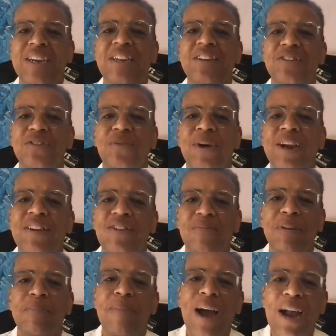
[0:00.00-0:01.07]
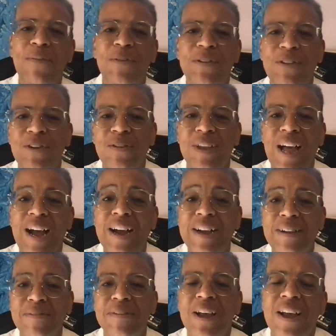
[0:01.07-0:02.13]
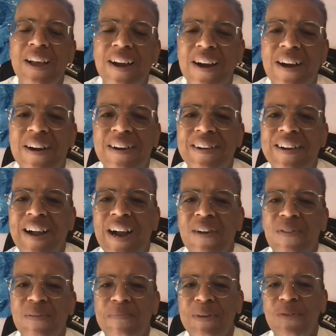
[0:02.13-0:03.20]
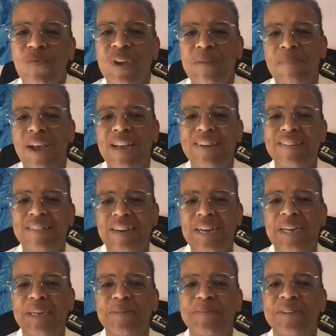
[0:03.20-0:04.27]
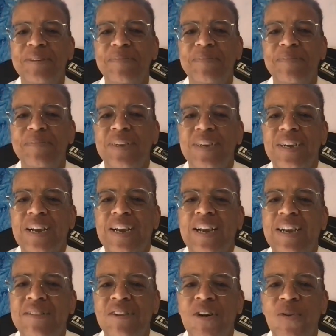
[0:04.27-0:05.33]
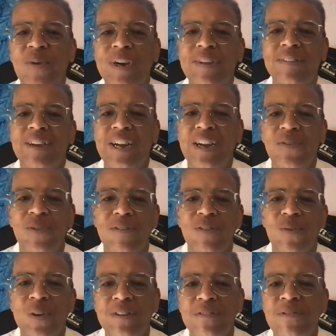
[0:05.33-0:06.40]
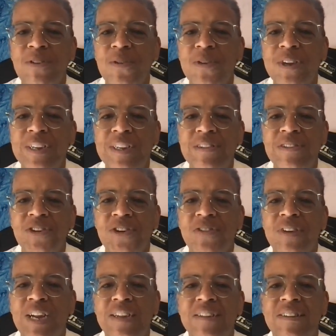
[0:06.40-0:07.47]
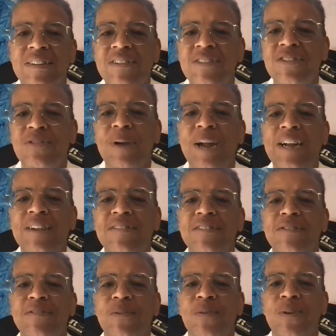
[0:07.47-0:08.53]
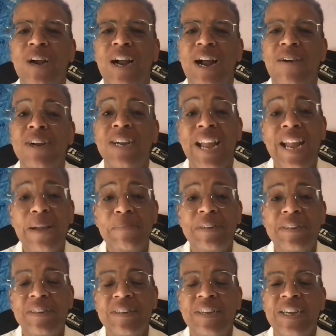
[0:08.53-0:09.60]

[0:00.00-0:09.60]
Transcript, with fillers: It is great to be back with you live on our midweek manna times. As always, I am Reverend Wanda Floyd, and I serve as the digital pastor for our campus.